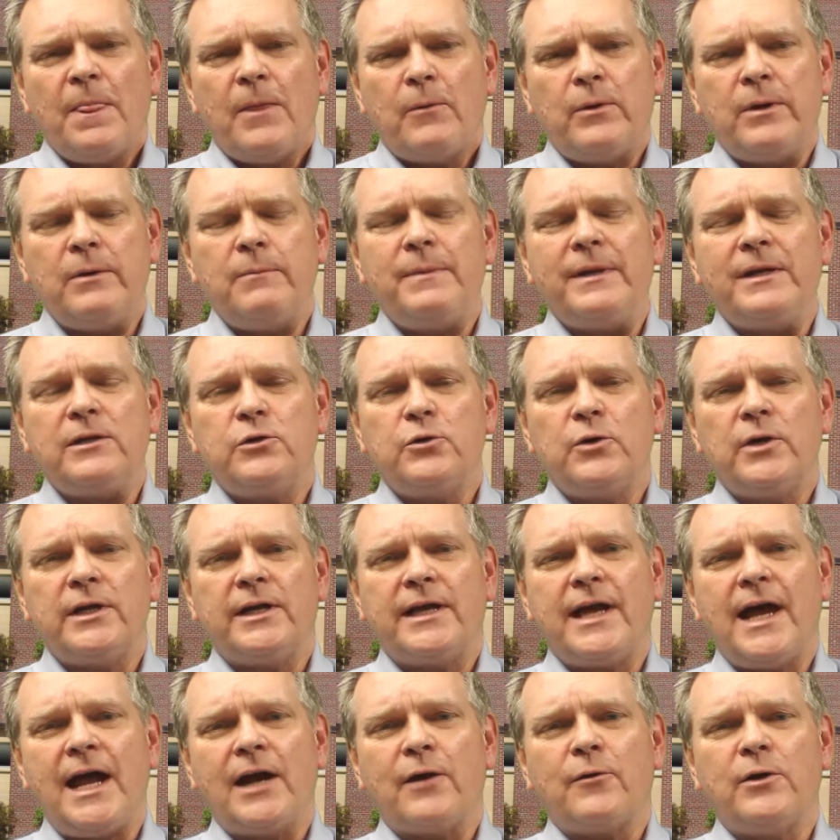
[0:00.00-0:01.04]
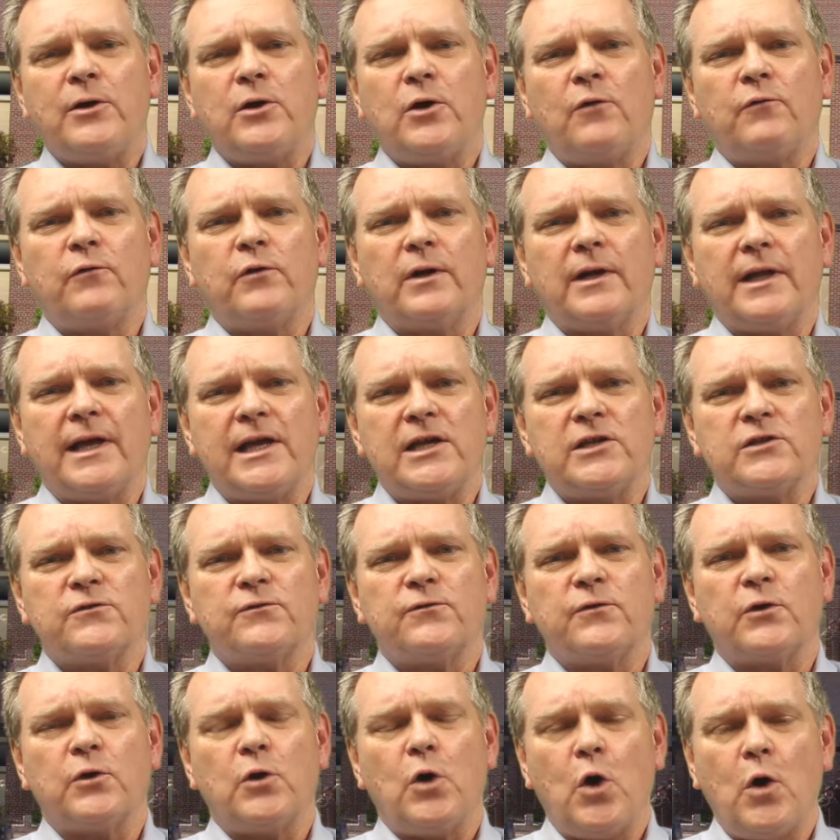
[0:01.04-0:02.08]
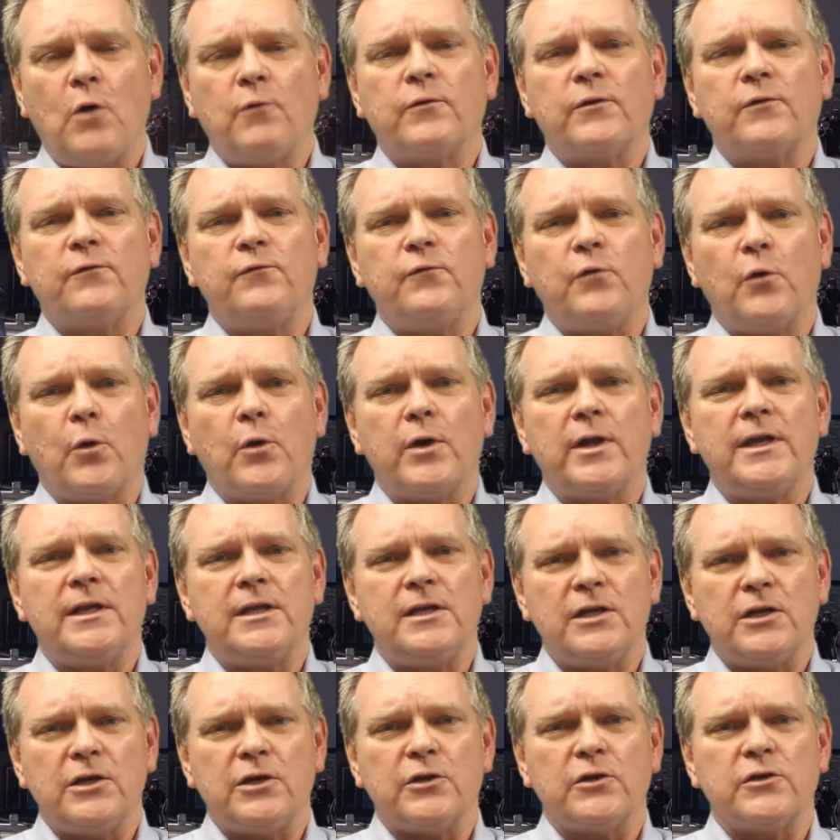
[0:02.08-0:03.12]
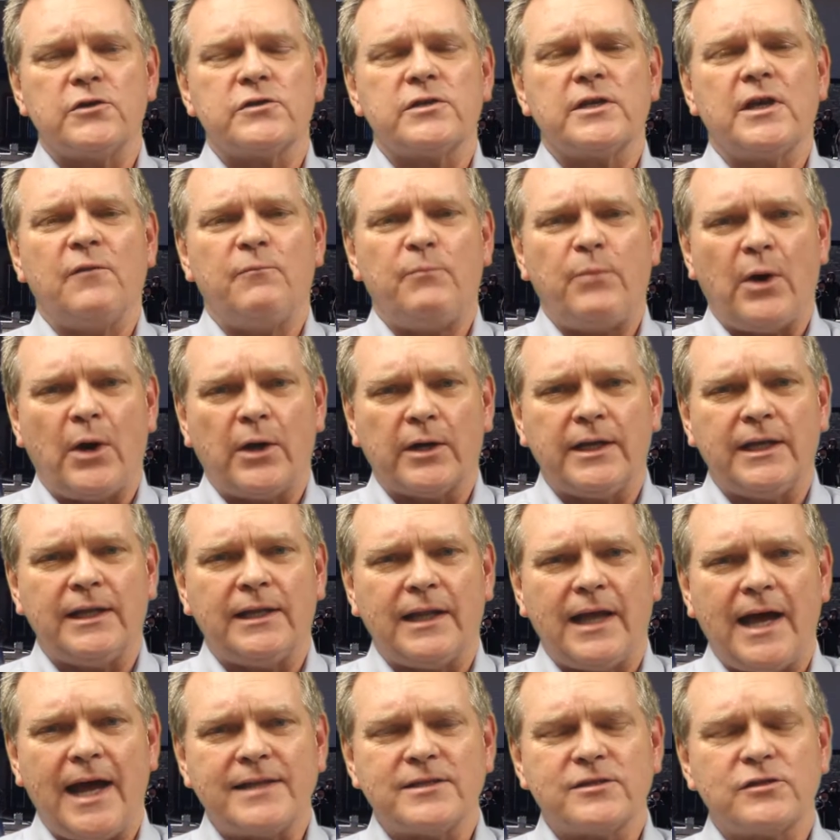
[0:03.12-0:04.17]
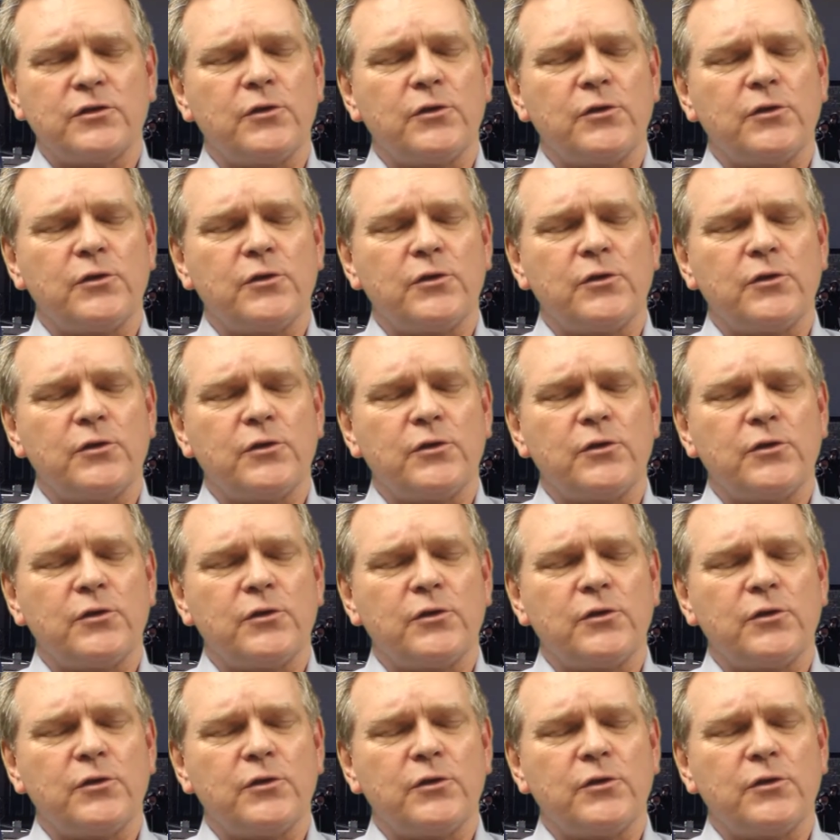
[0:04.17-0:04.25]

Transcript: We've been doing concrete overlays for over 40 years of parking lots.